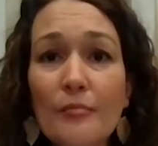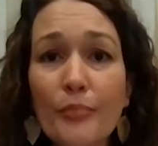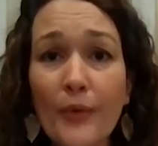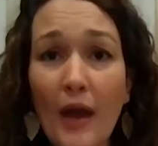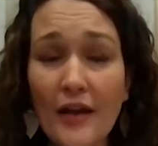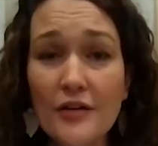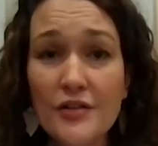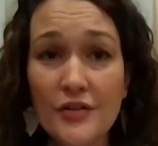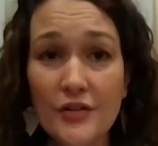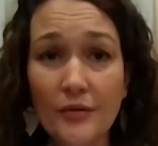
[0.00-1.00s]
prior
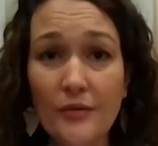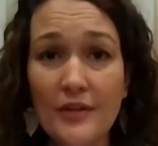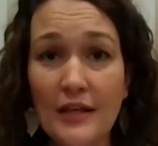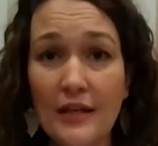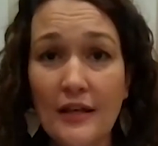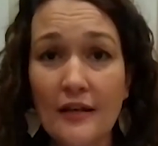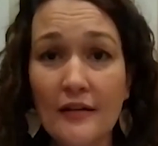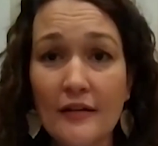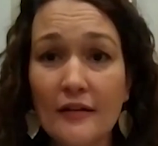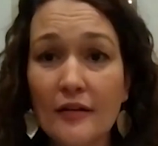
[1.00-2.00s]

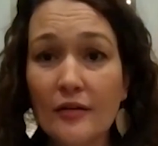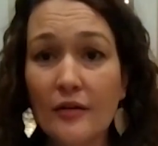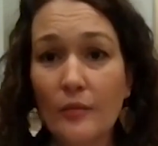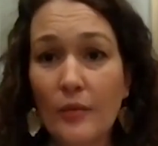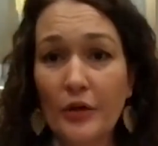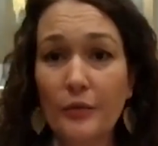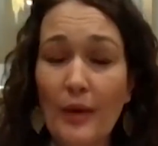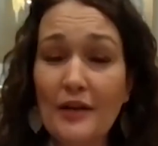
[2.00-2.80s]
to when you were